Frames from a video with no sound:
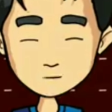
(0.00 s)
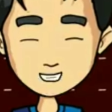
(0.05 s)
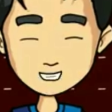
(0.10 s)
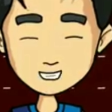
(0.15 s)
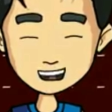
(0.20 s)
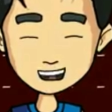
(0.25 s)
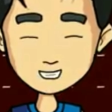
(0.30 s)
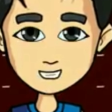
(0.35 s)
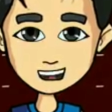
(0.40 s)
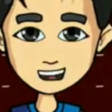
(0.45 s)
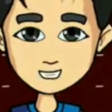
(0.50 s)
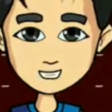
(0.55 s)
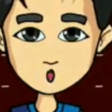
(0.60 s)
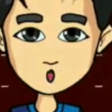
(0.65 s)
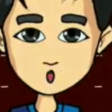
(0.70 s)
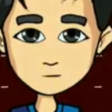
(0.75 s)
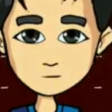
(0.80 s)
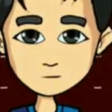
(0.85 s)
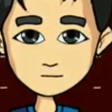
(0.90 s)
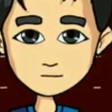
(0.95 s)
because they
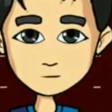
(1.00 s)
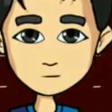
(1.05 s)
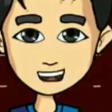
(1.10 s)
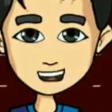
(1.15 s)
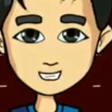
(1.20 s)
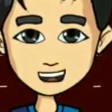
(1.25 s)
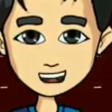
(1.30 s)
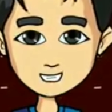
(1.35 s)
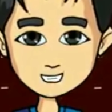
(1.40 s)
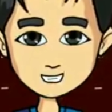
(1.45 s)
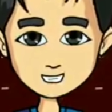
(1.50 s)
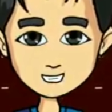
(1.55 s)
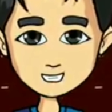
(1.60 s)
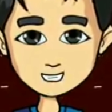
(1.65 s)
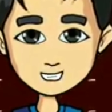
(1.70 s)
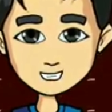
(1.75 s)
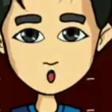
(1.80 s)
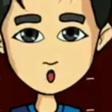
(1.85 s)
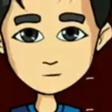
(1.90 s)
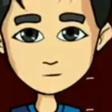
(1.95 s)
know we needed
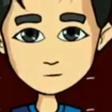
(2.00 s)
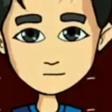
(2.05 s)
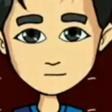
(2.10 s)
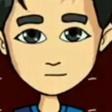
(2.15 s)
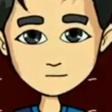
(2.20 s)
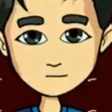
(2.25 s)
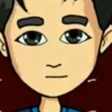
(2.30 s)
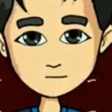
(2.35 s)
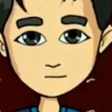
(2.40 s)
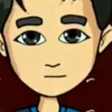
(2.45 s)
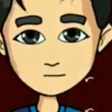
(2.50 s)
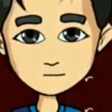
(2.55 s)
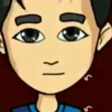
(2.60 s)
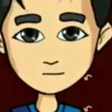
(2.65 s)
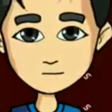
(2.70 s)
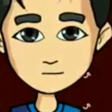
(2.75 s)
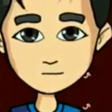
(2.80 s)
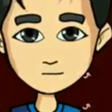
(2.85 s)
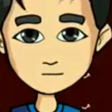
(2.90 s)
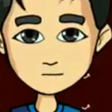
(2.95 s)
food.
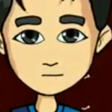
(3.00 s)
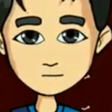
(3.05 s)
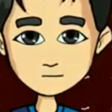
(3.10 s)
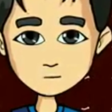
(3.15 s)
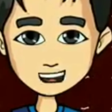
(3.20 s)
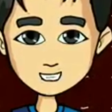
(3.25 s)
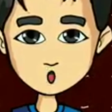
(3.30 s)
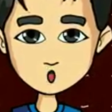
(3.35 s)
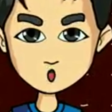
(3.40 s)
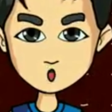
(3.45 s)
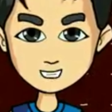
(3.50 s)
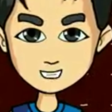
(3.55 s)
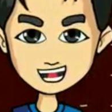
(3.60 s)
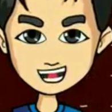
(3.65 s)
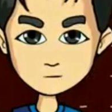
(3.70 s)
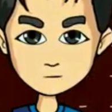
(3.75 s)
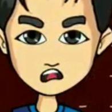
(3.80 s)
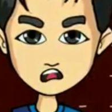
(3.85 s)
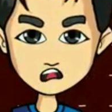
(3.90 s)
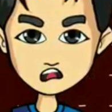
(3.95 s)
We don't
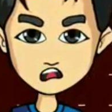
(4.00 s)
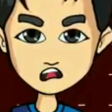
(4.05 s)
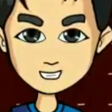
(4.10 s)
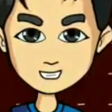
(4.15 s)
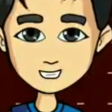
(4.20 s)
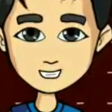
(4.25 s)
have our own